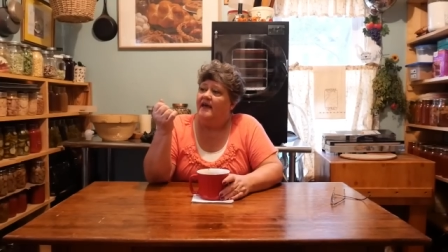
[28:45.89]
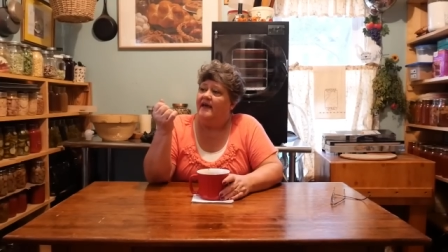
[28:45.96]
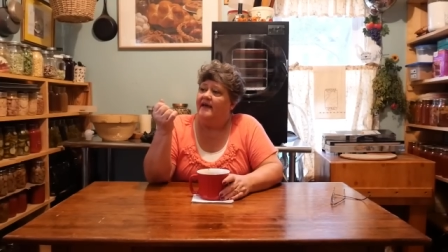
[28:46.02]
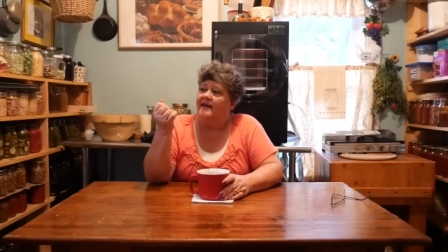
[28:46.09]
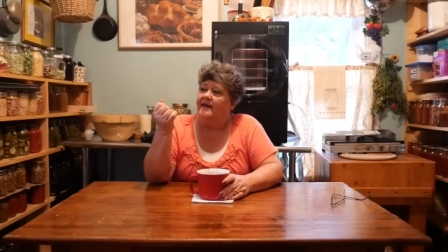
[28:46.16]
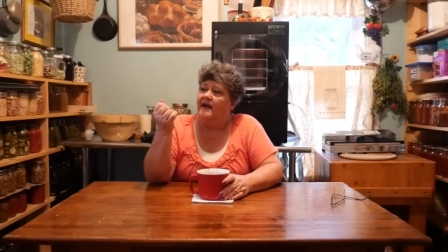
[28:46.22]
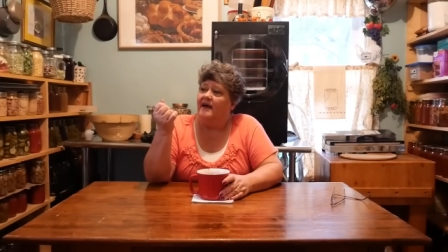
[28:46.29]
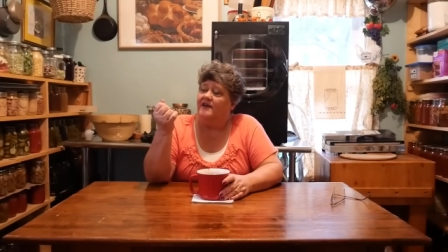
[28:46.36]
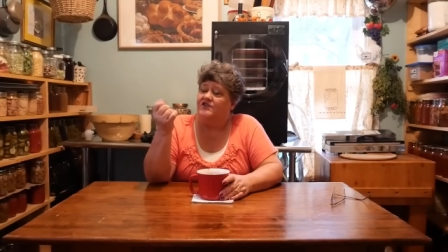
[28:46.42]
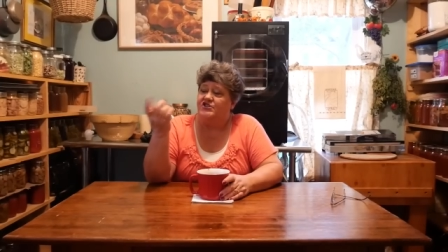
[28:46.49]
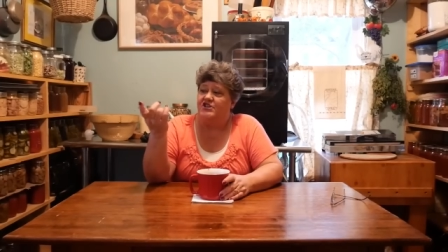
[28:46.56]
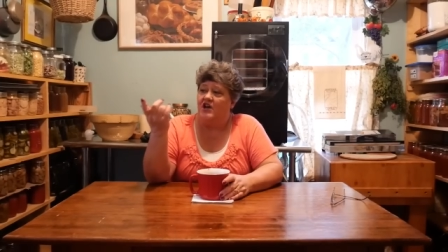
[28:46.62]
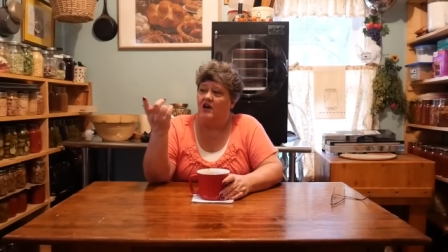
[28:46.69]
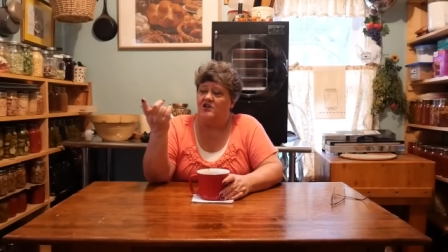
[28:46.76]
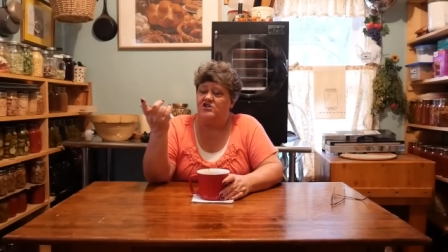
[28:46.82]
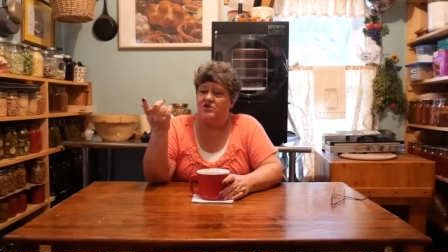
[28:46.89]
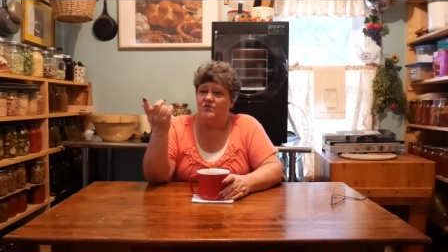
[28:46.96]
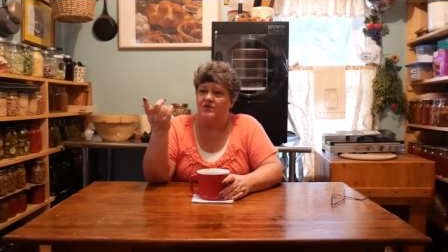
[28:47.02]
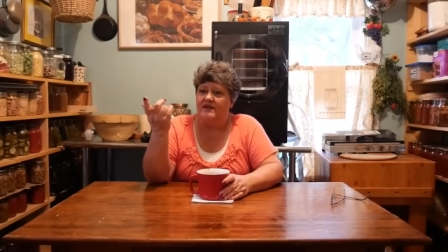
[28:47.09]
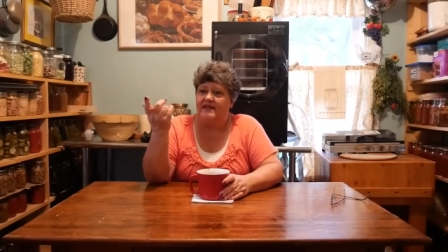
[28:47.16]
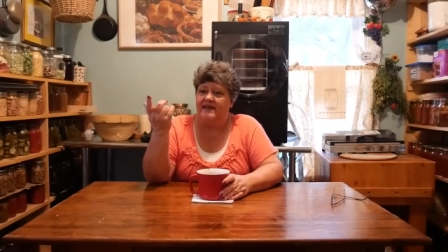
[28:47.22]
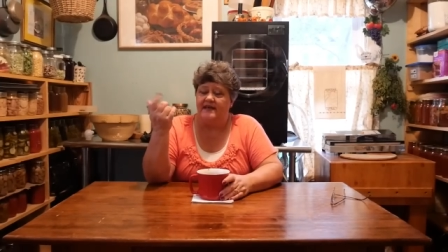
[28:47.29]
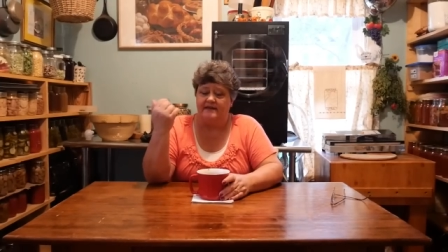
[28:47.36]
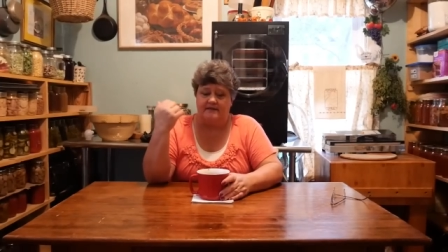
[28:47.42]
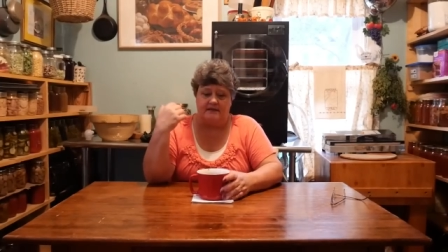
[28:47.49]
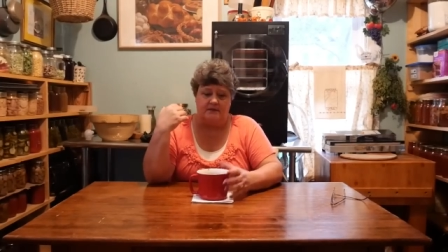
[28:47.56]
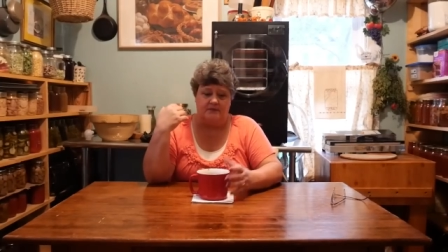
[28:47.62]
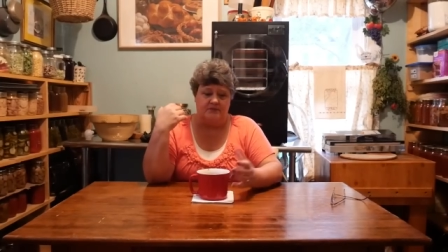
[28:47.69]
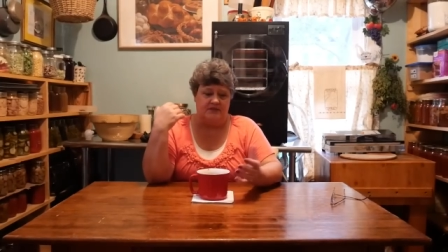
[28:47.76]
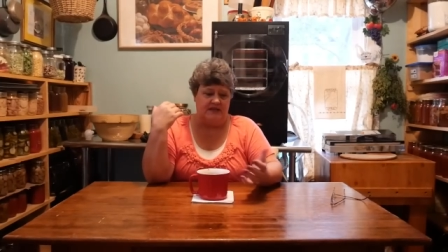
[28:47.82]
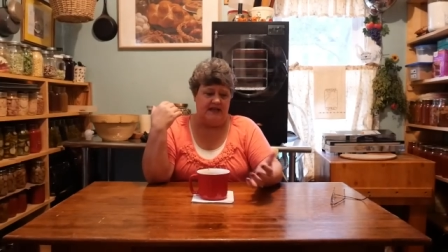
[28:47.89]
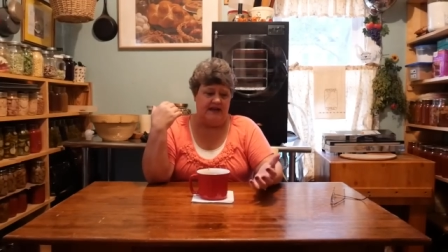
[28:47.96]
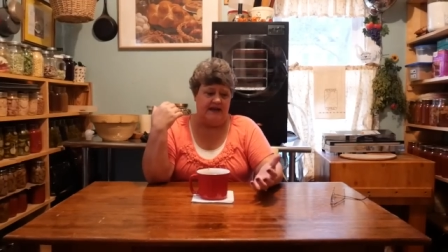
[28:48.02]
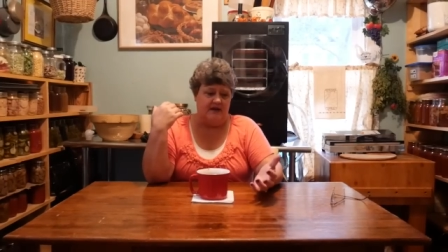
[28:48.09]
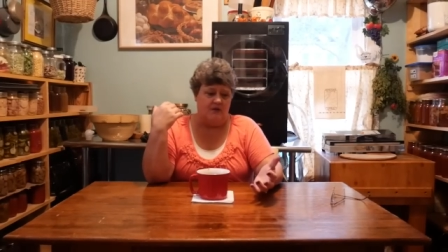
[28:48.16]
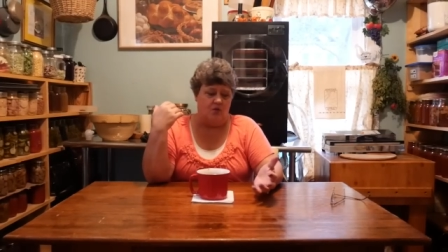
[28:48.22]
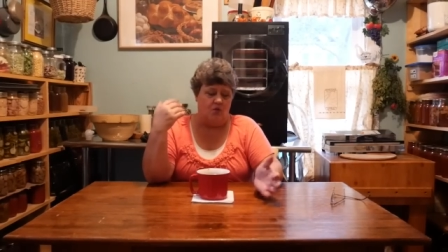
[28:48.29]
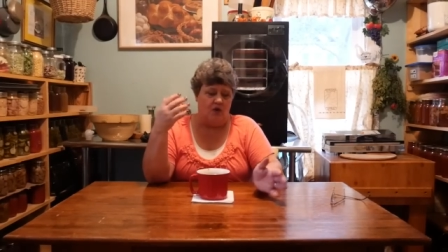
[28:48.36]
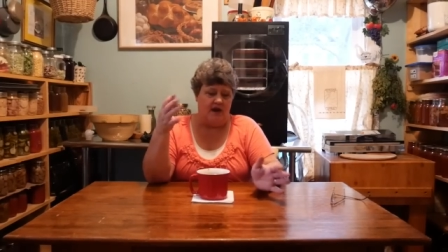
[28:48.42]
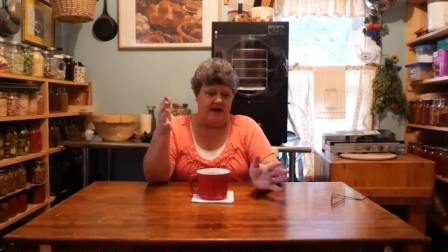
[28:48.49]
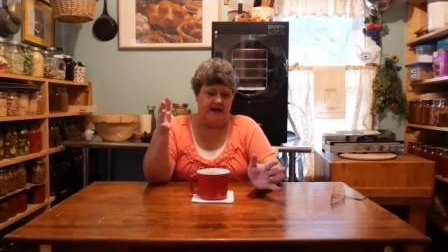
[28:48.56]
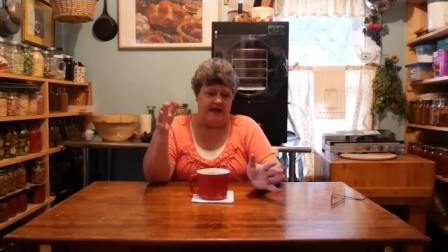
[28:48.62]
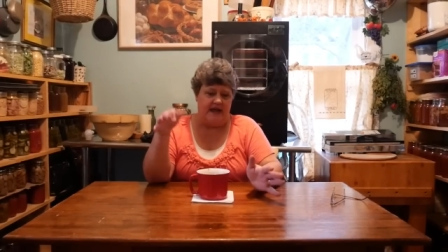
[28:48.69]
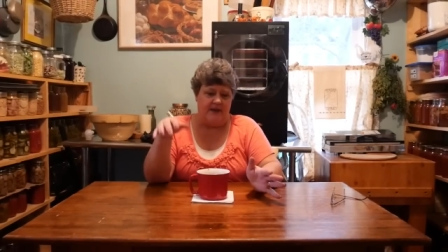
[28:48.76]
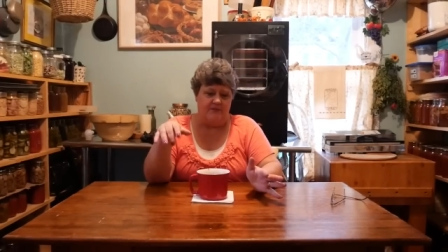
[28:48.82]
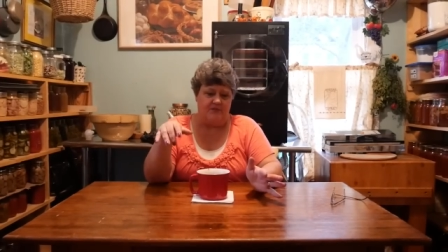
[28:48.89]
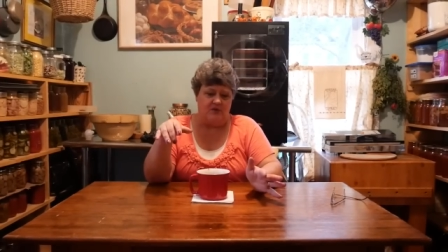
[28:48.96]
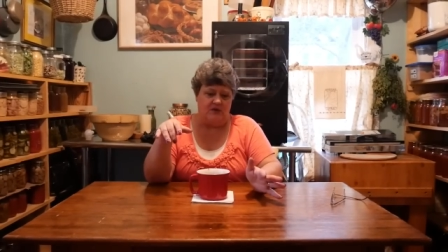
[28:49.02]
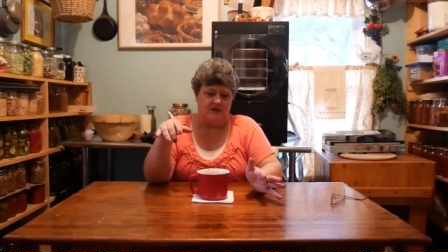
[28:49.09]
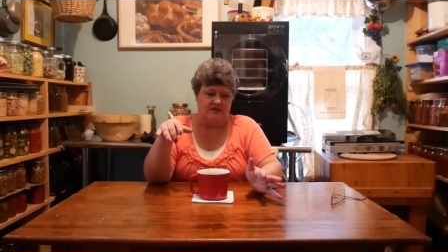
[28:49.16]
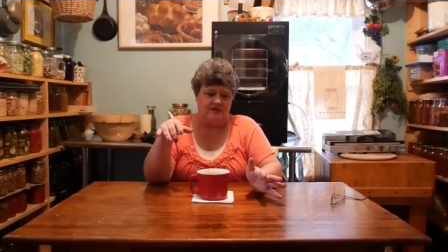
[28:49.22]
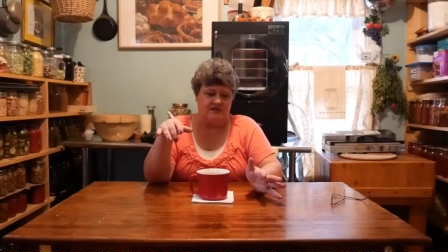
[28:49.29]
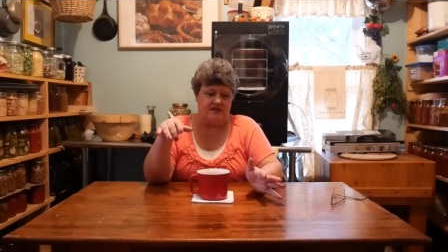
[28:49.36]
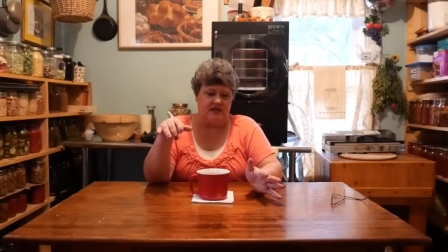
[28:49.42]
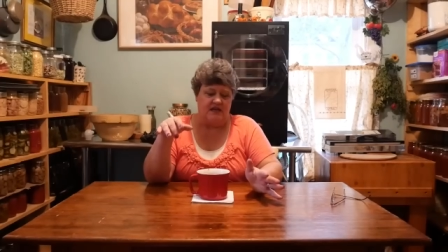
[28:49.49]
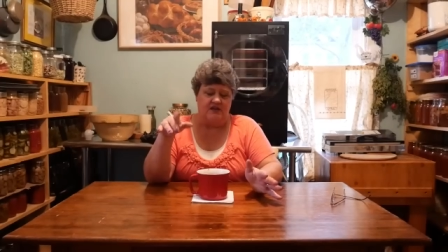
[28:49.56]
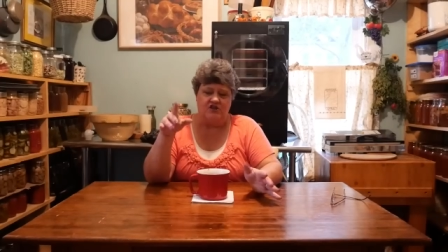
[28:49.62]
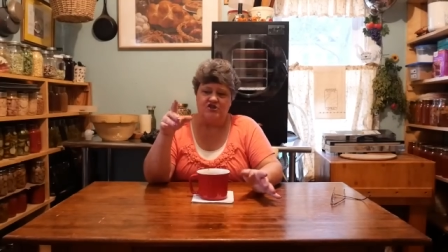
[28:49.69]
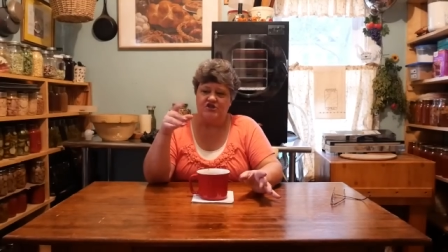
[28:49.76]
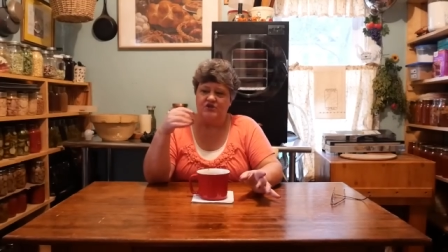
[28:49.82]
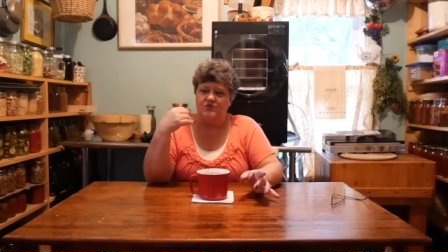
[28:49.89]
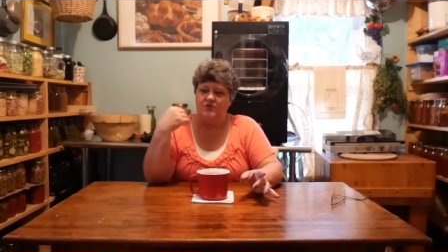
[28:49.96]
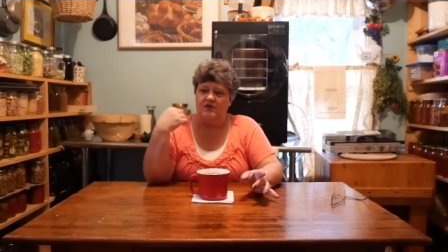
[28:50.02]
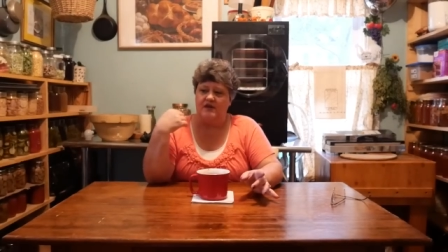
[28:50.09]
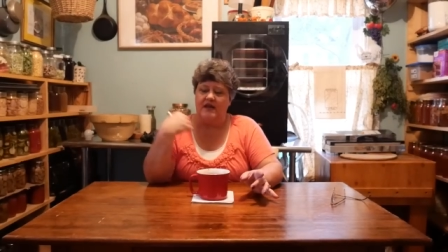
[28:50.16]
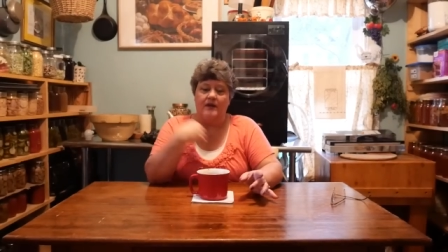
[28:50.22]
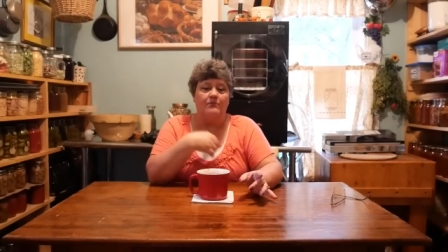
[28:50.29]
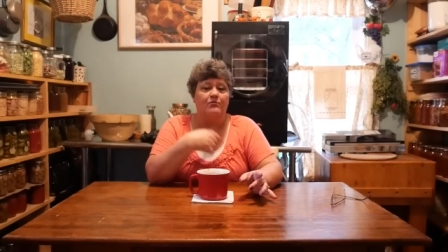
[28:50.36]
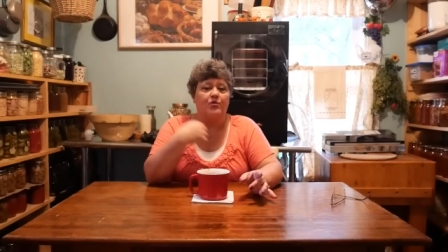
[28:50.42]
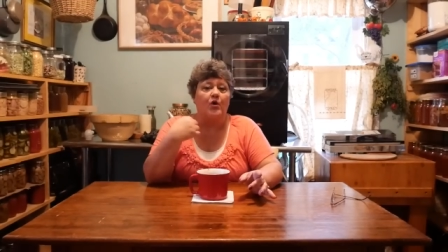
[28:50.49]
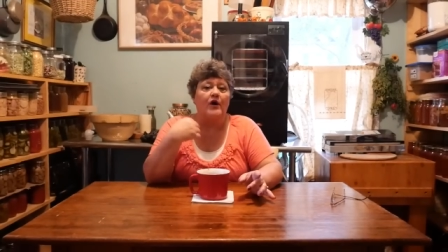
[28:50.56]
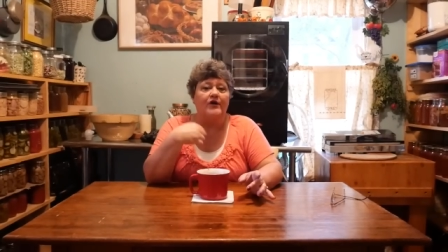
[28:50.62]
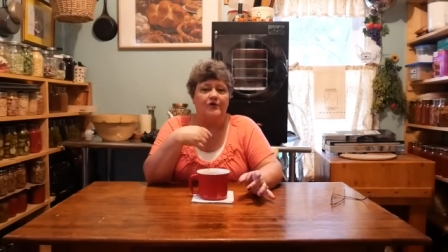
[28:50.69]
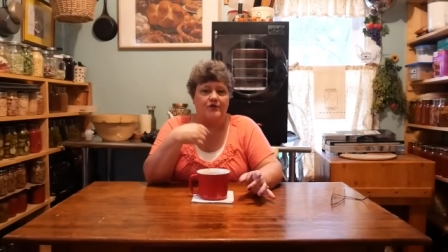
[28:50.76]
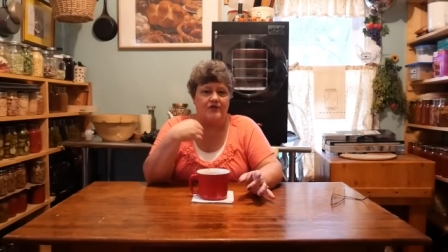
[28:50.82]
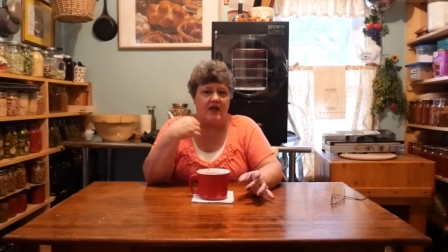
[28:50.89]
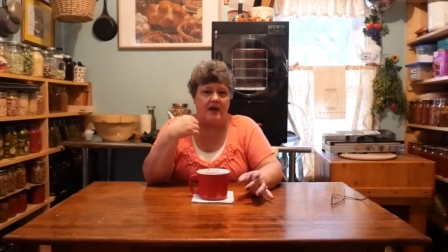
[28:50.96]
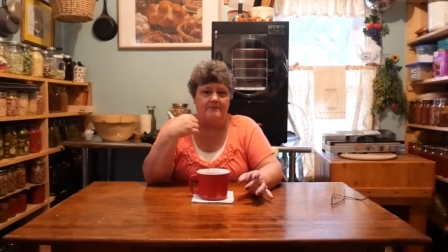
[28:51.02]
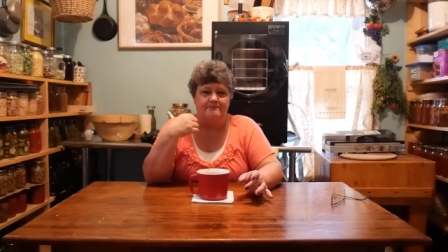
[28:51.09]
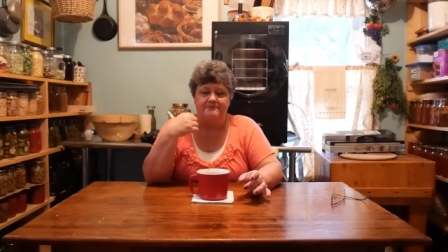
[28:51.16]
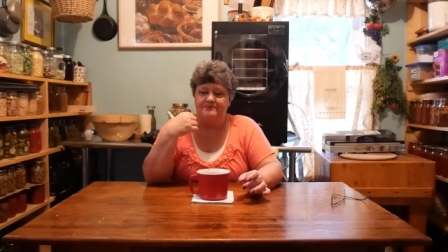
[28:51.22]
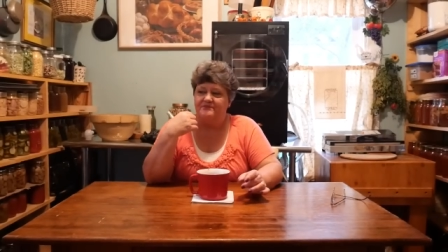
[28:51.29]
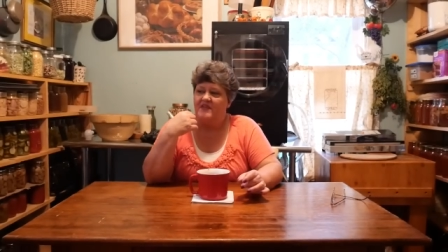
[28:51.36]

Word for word: And uh, she also would get the plain white aprons, and she would embroider them.